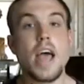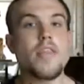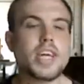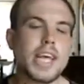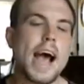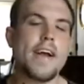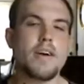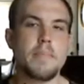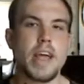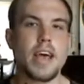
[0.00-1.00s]
In this
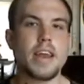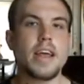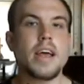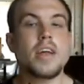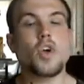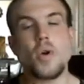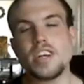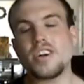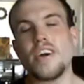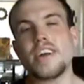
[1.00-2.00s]
Iron Man,
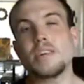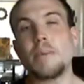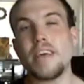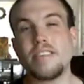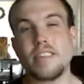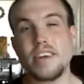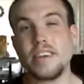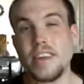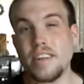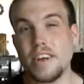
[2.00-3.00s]
Tony Stark is basically
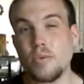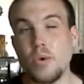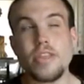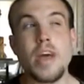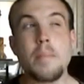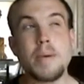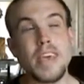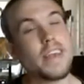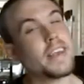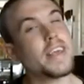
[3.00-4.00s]
dealing with
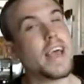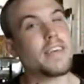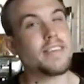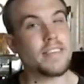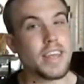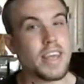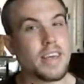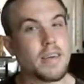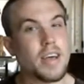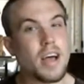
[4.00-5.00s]

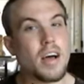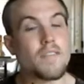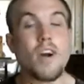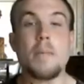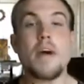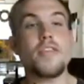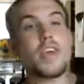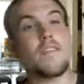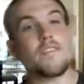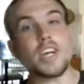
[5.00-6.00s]
PTSD from
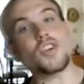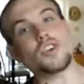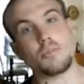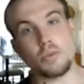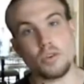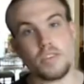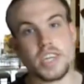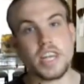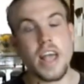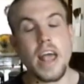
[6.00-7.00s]
the Avengers
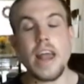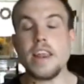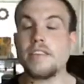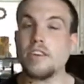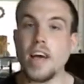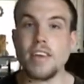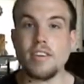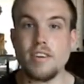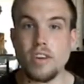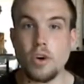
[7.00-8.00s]
movie, and he still has
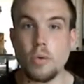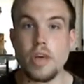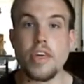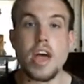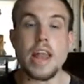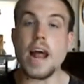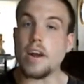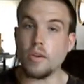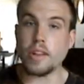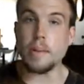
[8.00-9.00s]
to deal with
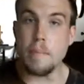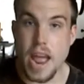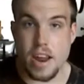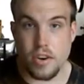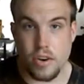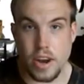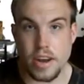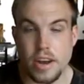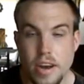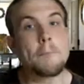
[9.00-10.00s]
not only the
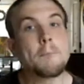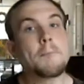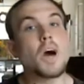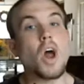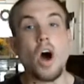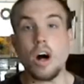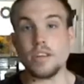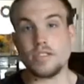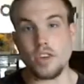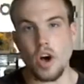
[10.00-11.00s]
Mandarin, but
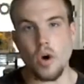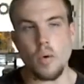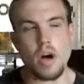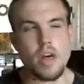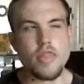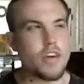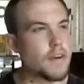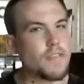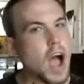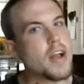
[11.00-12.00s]
also
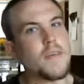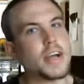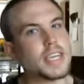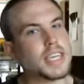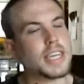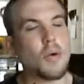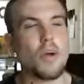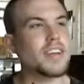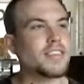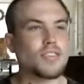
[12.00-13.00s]
the virus. Now,
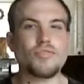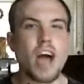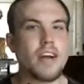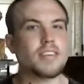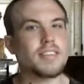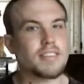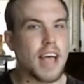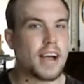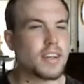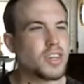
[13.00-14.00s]
what does this virus
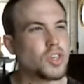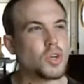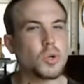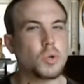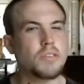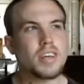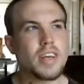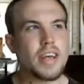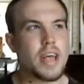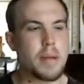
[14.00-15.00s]
exactly do?
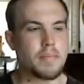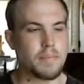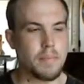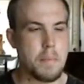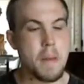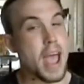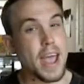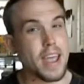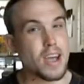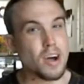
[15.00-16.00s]
It
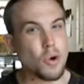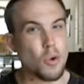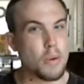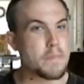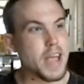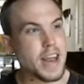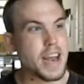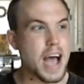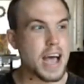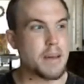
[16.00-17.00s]
may or may
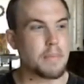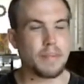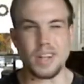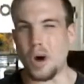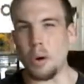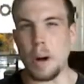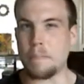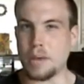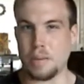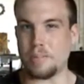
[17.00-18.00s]
not blow
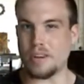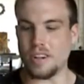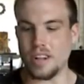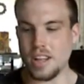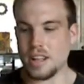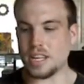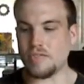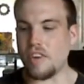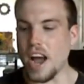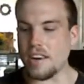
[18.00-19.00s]
up people.
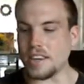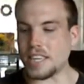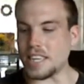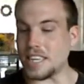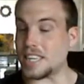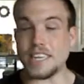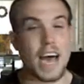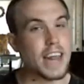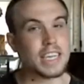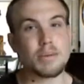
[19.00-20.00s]
This virus is
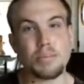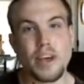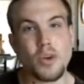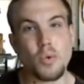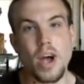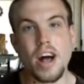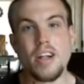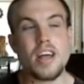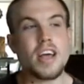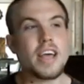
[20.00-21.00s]
not explained
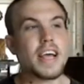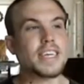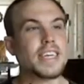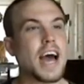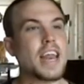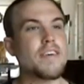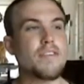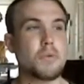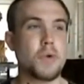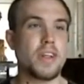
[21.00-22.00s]
well. It's not
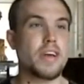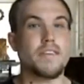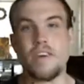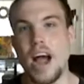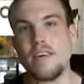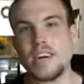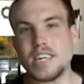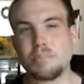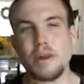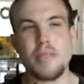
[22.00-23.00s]
even really a
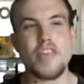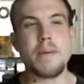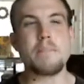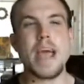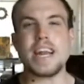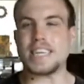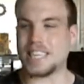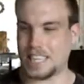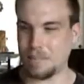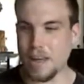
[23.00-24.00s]
virus, but it, they made it
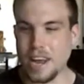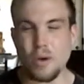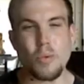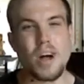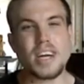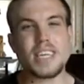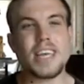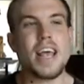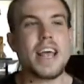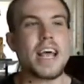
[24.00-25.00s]
seem like it
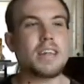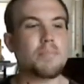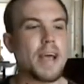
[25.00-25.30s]
was. It's